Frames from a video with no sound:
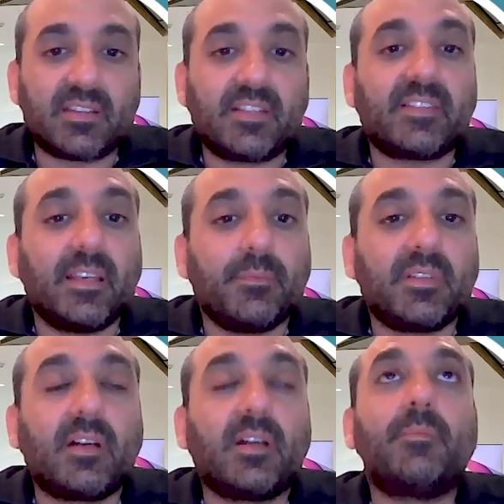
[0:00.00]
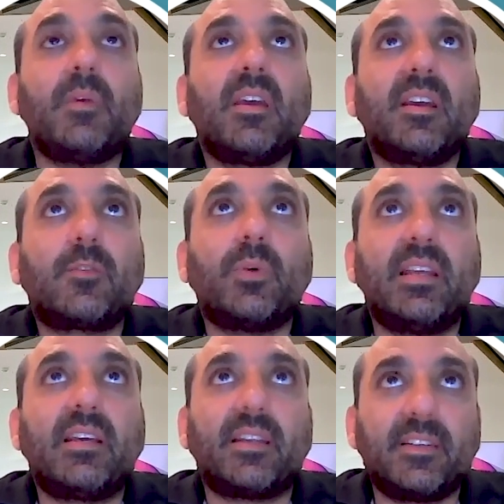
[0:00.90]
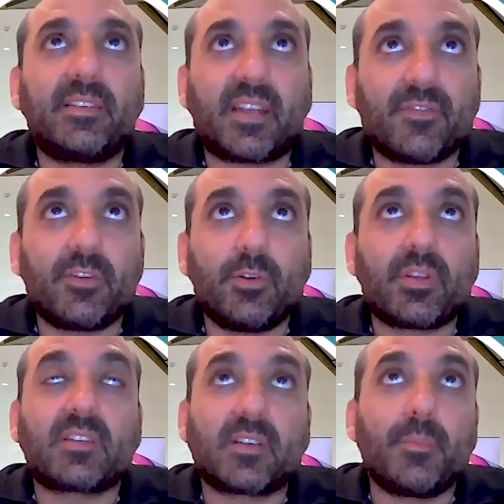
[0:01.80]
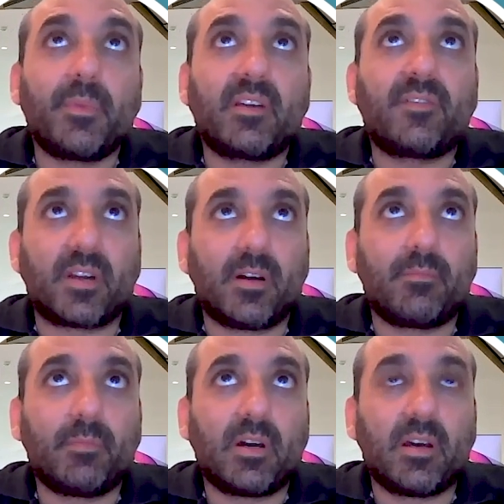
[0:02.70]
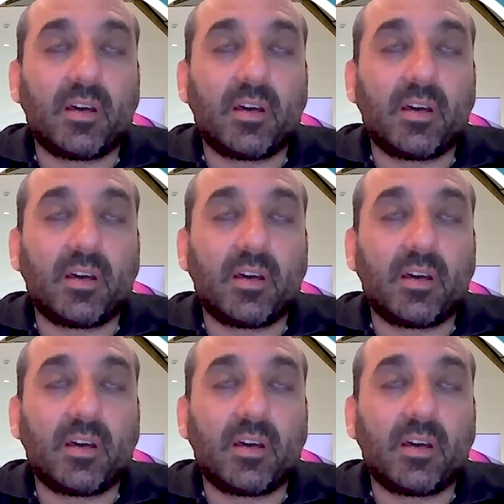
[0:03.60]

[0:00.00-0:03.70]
At the same time, it will increase the revenue that's coming from